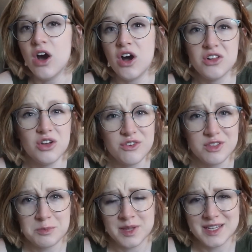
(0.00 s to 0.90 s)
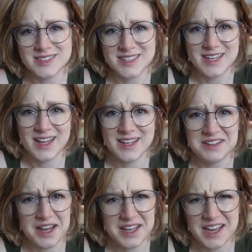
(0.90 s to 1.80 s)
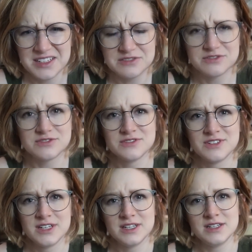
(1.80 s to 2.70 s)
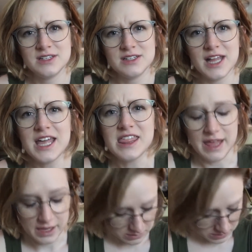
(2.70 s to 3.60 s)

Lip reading: all over the place, and I kind of like that.